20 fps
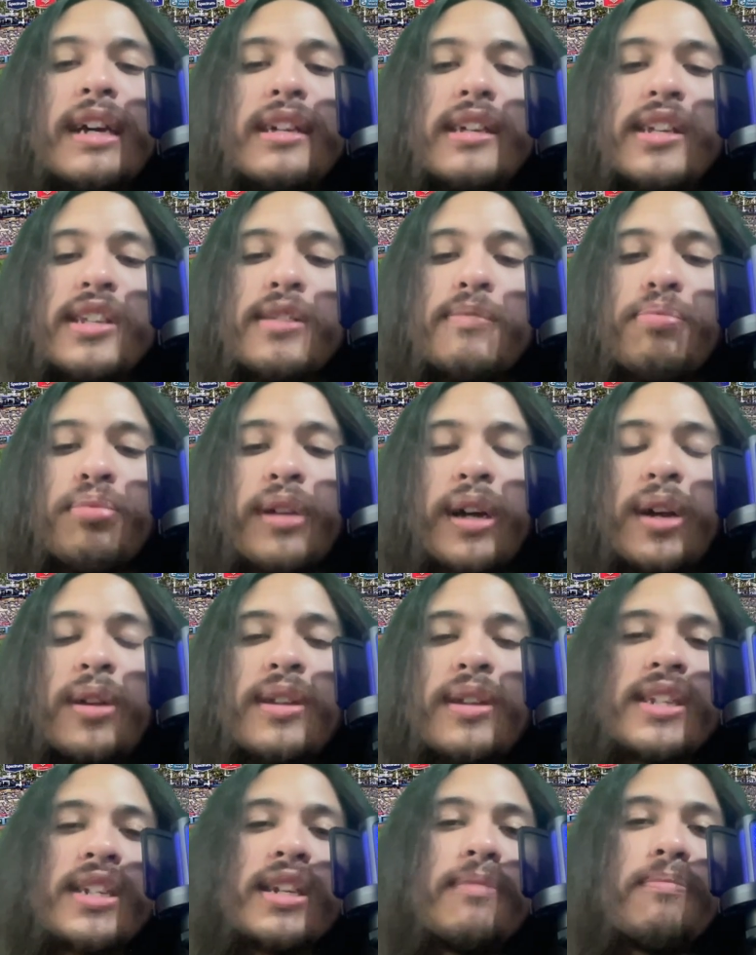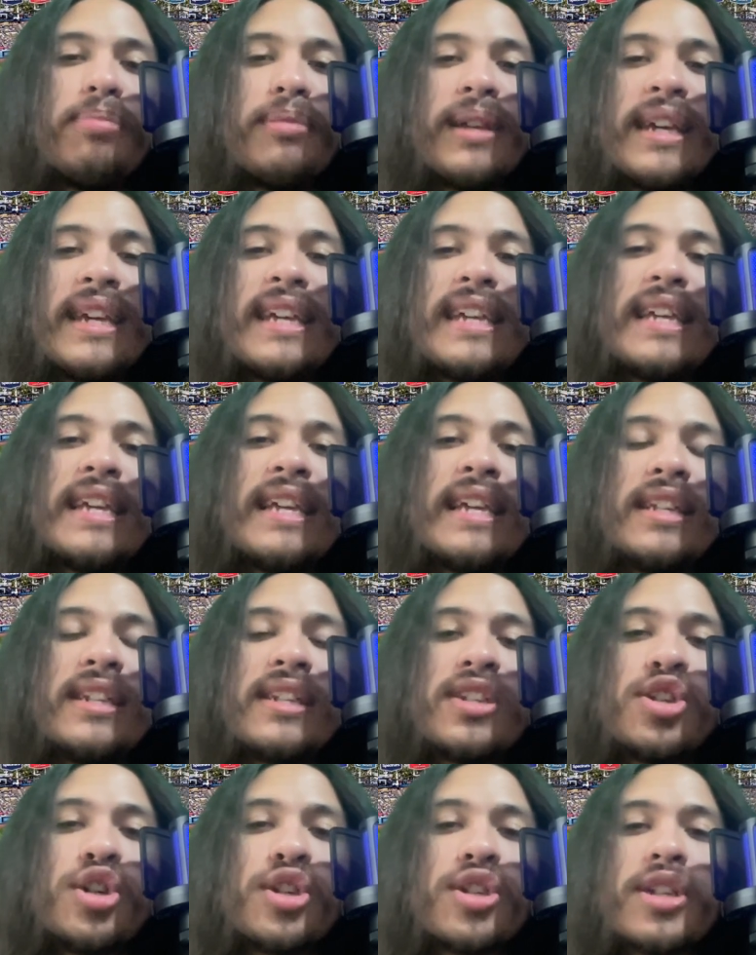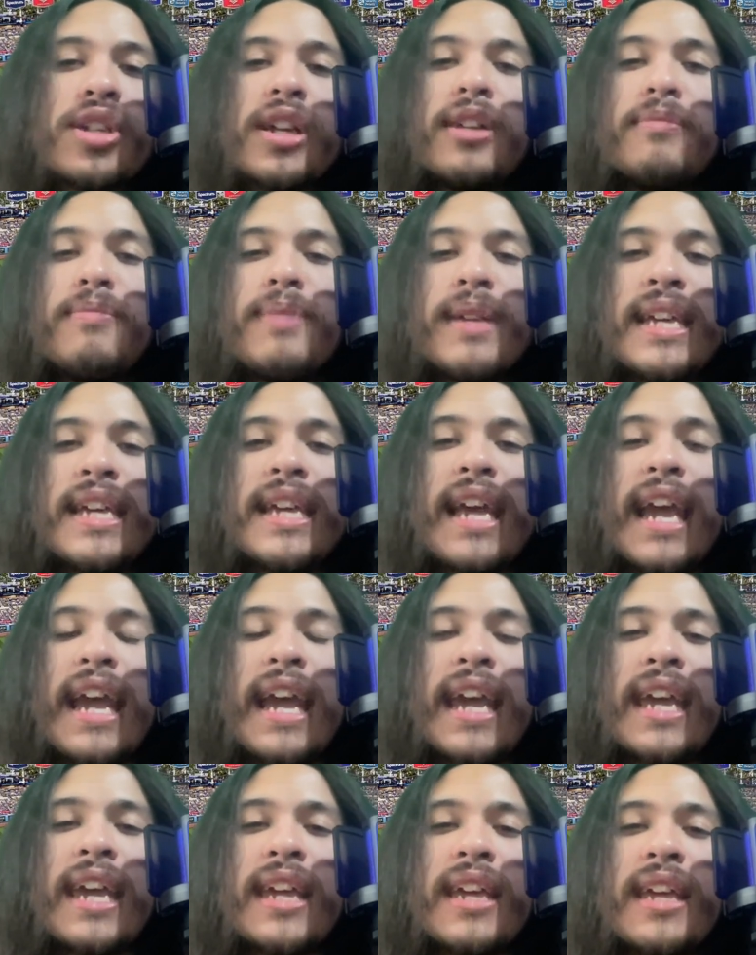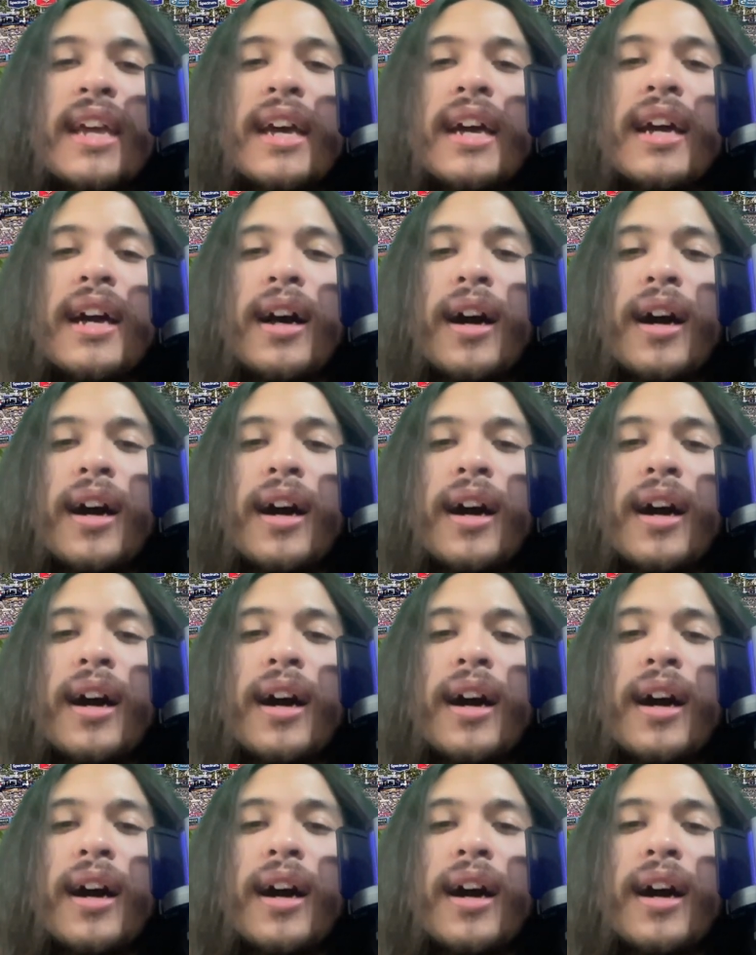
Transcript: He's a player that simply is just going to be